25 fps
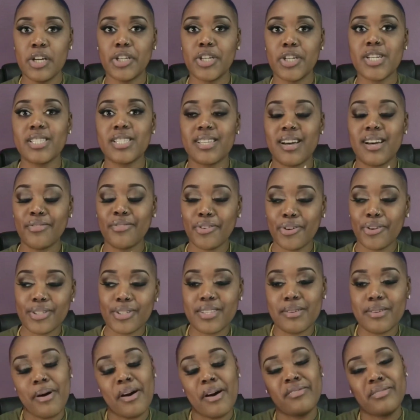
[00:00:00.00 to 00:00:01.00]
because I've got
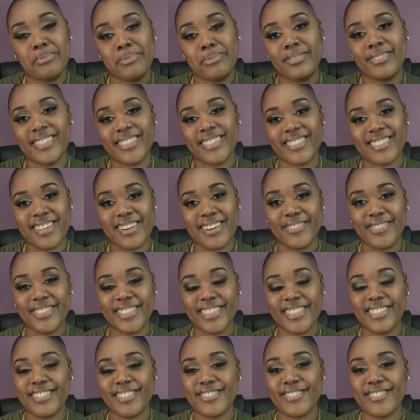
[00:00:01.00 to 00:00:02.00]
some other projects that I want
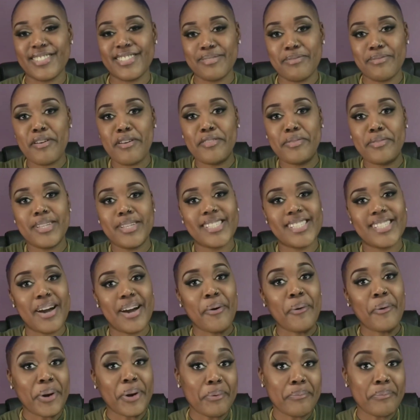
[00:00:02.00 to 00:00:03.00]
to do and some other bits that I
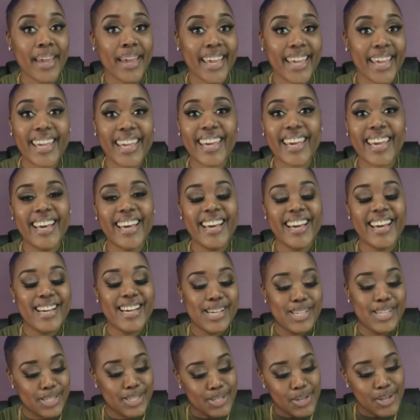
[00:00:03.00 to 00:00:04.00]
want to make.
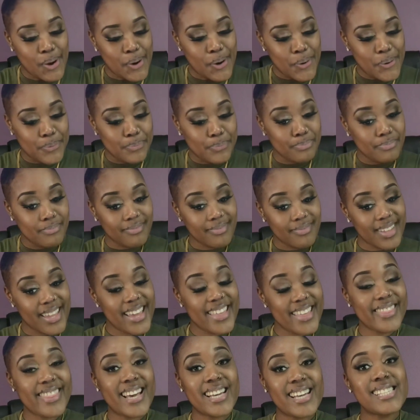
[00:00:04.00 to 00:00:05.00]
So
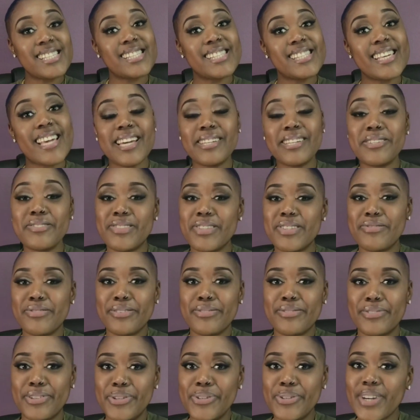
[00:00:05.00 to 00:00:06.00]
yeah, that's the end of the
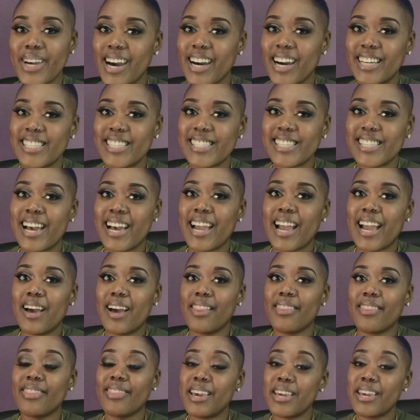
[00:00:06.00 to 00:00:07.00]
review, guys. Like,
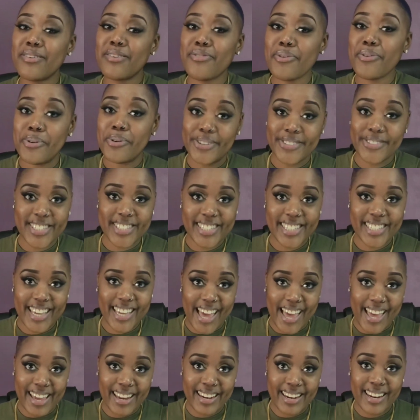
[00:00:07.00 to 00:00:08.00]
thank you for watching
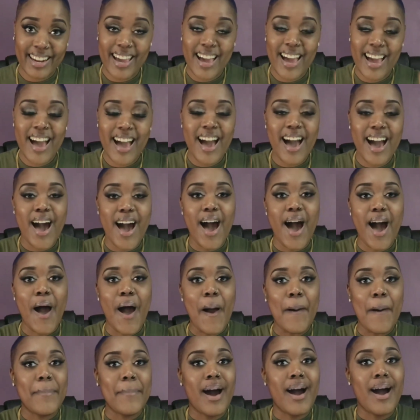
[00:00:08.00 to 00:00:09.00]
again.
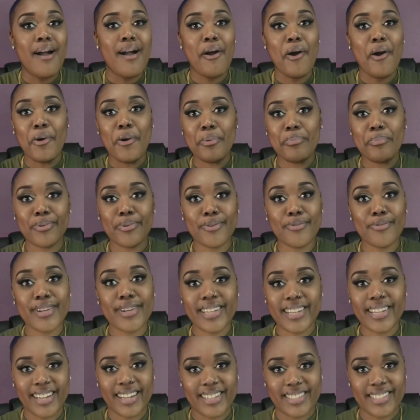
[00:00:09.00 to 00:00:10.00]
I hope you
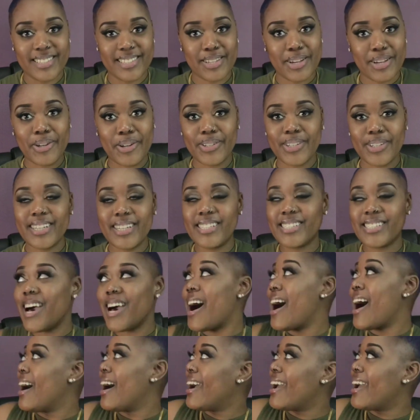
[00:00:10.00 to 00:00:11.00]
really like this coat, because
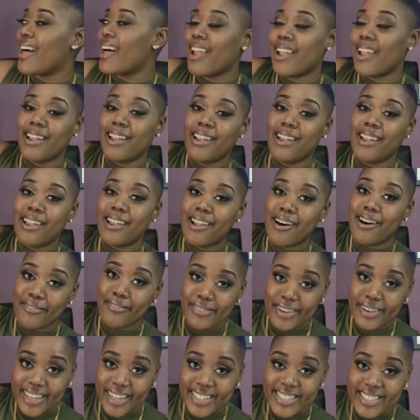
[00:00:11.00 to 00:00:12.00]
I love
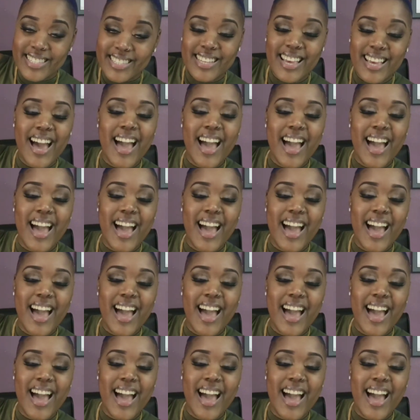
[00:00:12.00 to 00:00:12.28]
it.